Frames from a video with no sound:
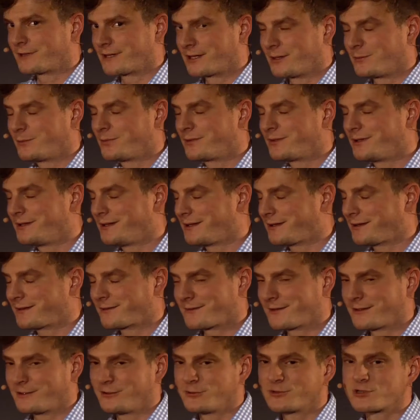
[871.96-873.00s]
company,
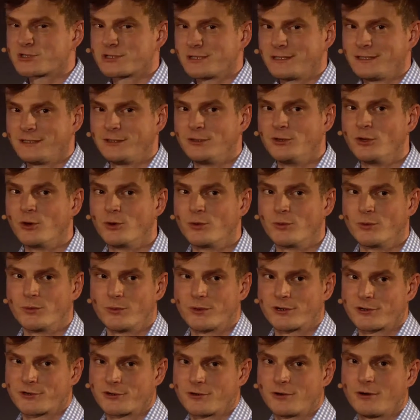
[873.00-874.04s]
they usually know
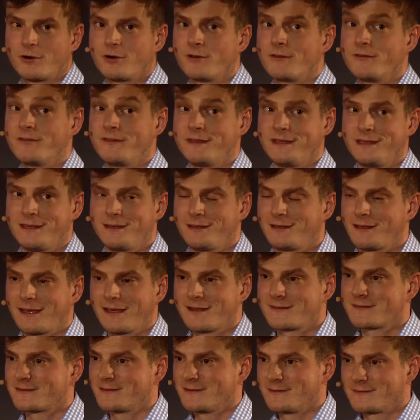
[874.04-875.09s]
where all the
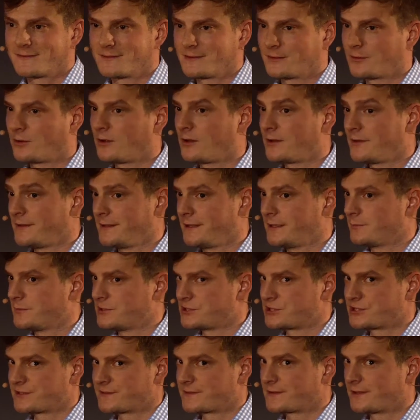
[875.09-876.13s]
assets and all the
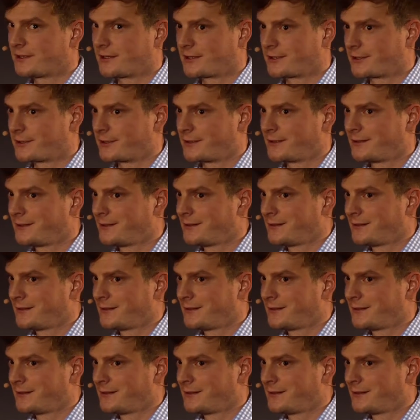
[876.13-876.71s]
images are.